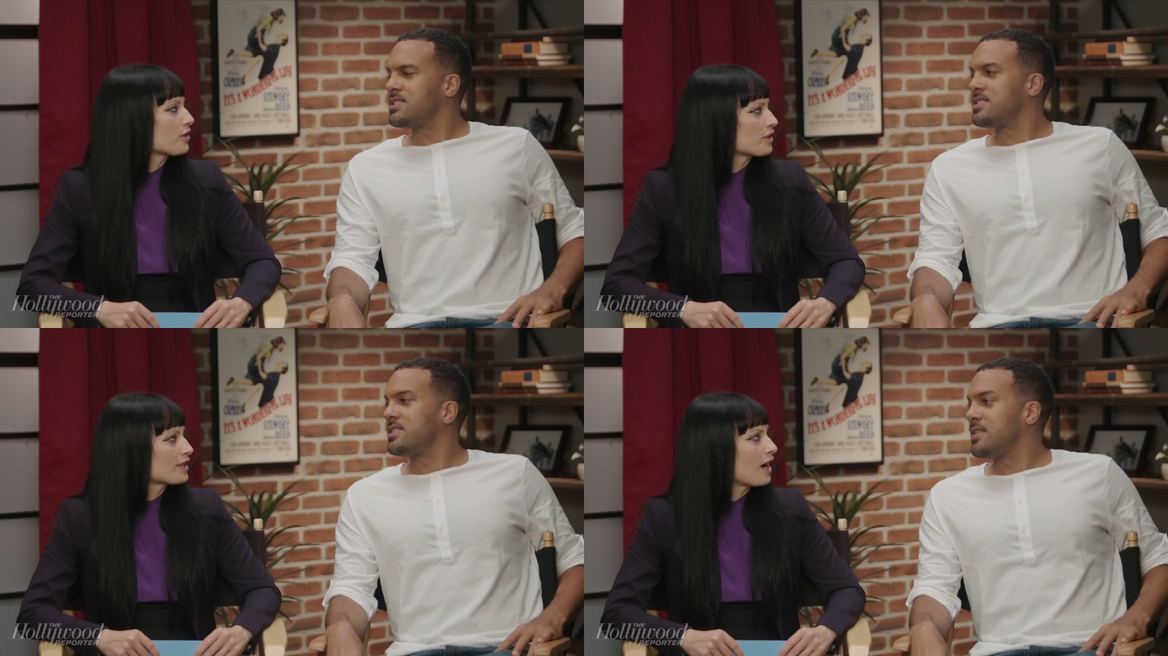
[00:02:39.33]

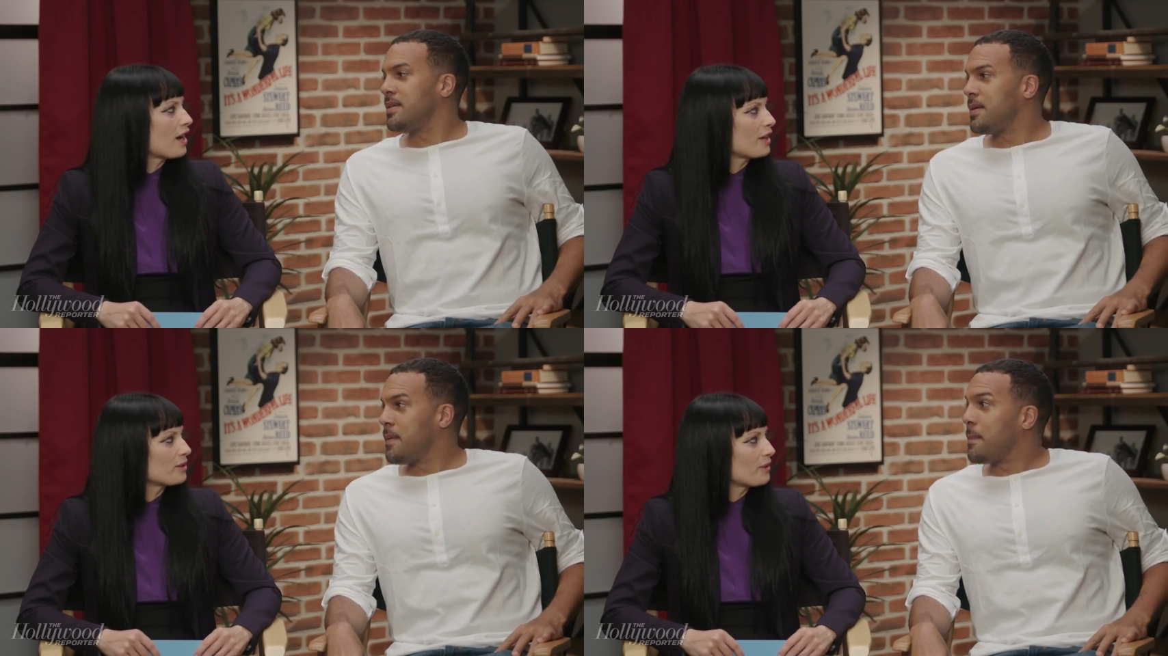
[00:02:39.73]
Speaker 1: other
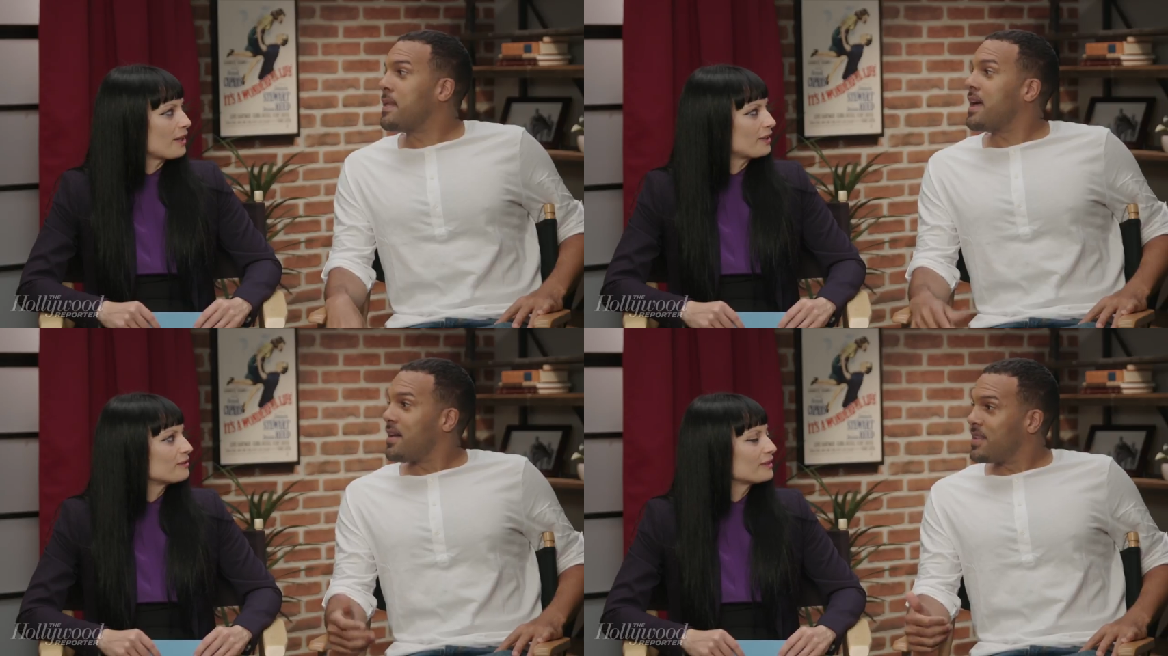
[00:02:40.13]
side, right?
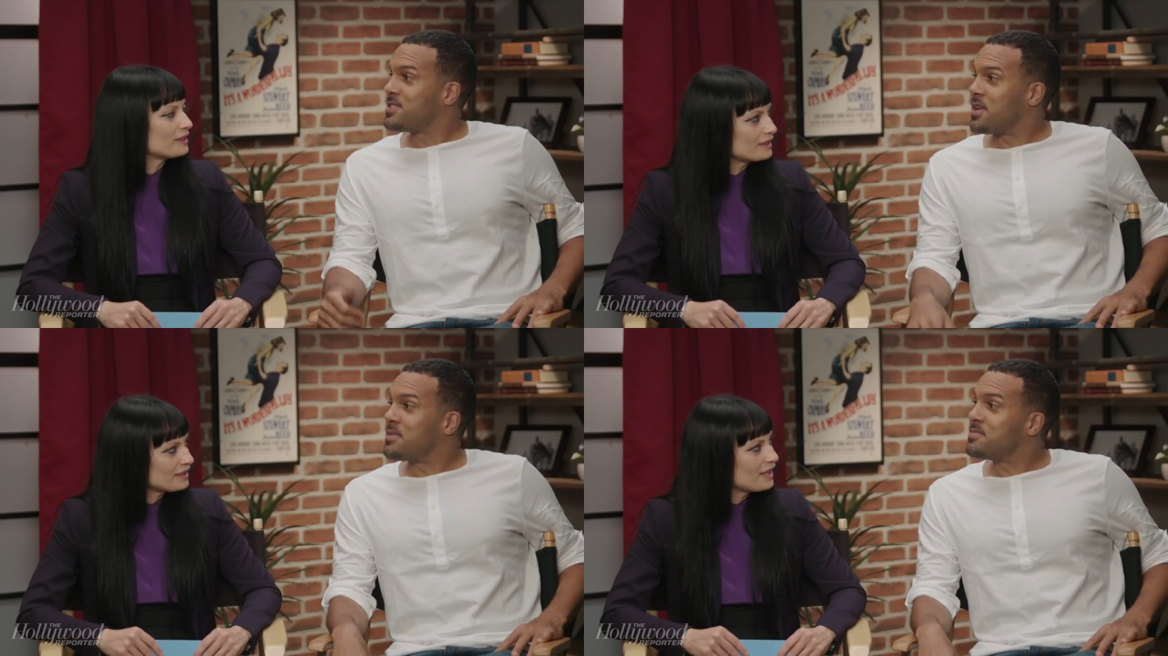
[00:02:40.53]
Yeah,
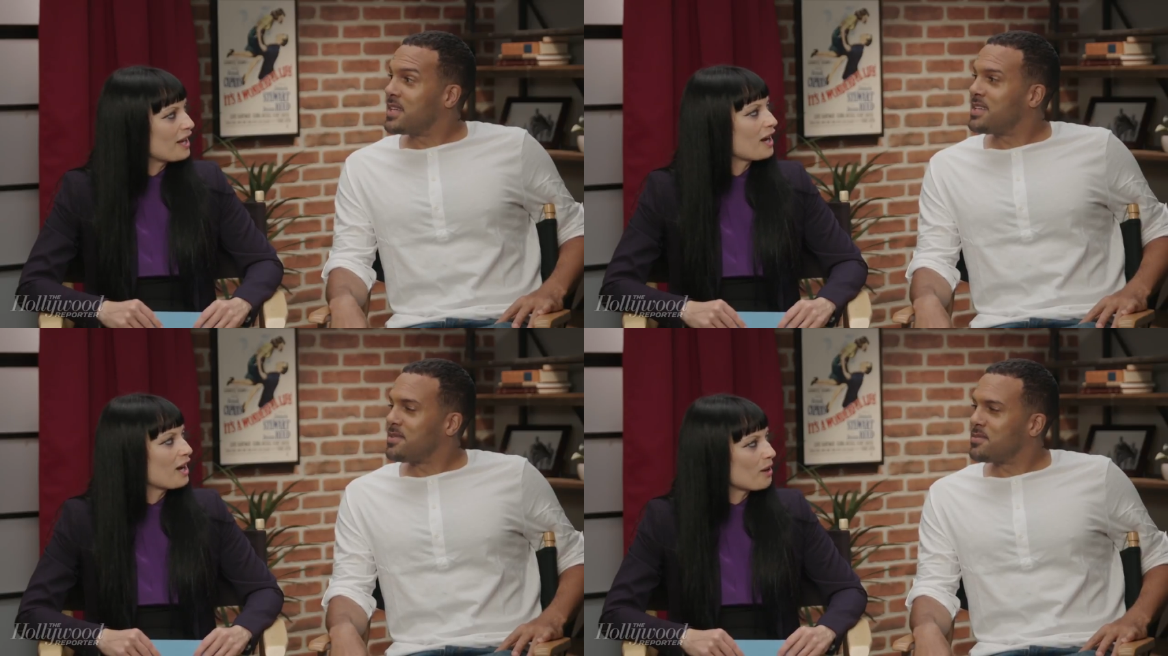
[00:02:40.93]
that's right. Yeah,
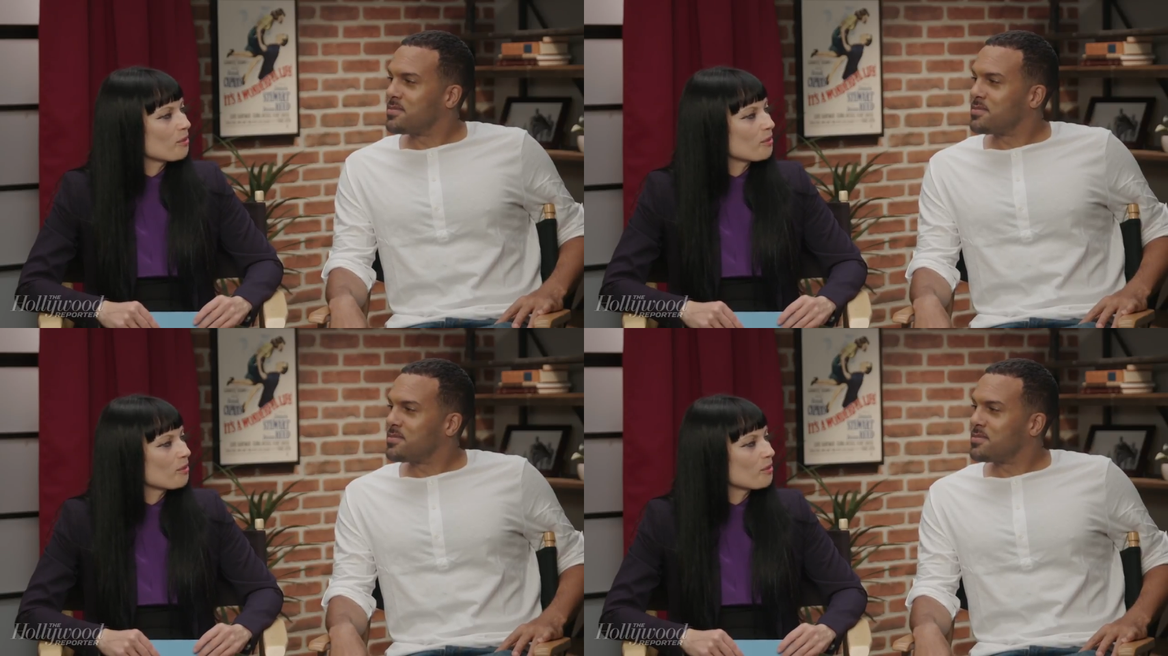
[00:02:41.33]
yeah.